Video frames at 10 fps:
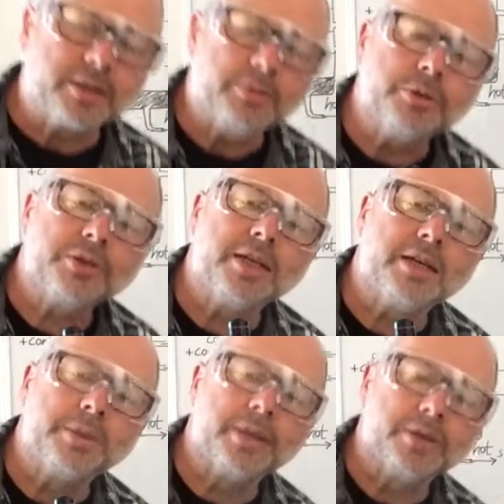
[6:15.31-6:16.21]
so we'll see
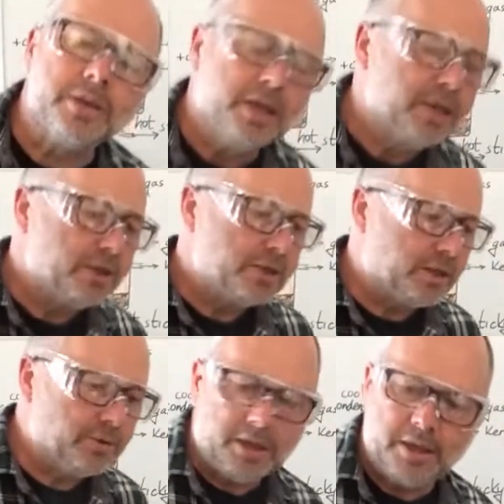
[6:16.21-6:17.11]
how we go.
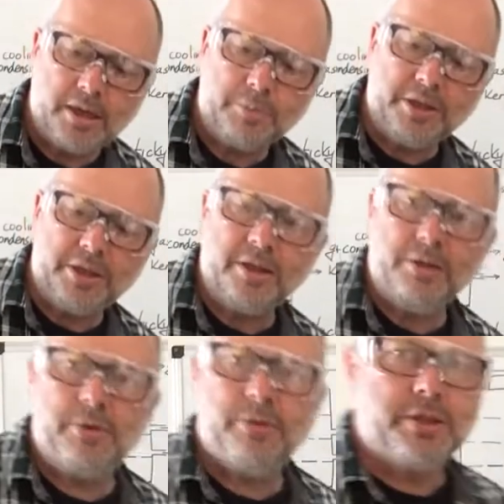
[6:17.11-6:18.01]
So up in the early
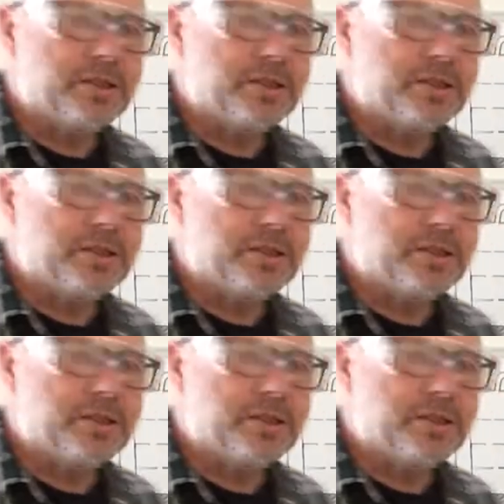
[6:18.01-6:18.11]
50s